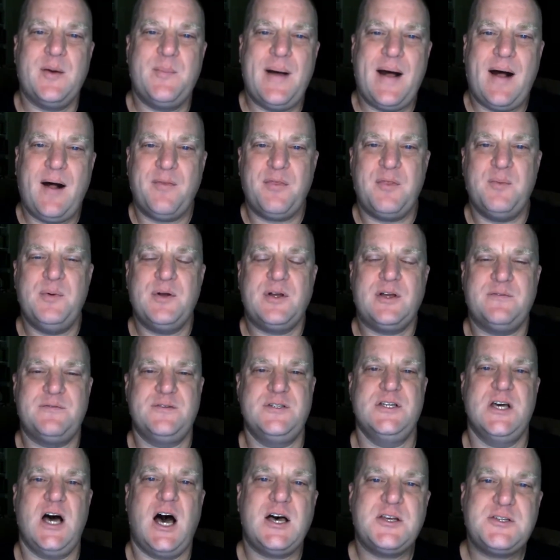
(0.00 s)
about the book of
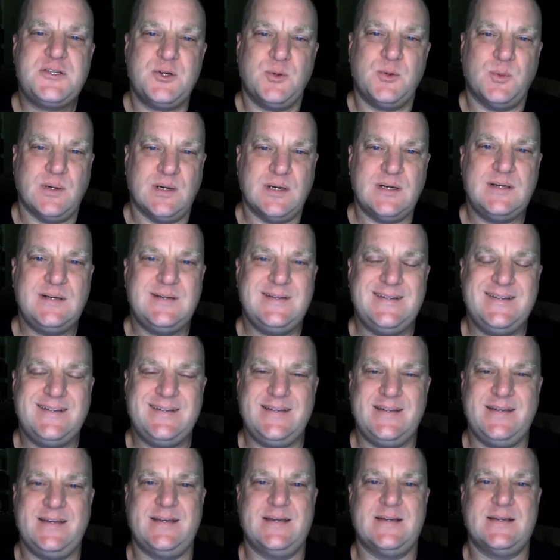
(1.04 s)
Joshua,
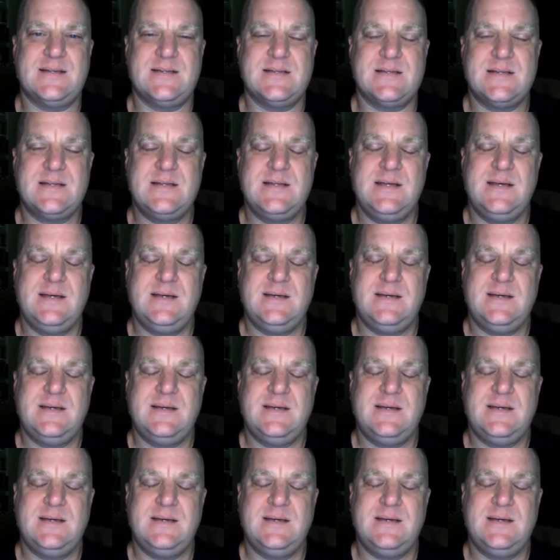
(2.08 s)
and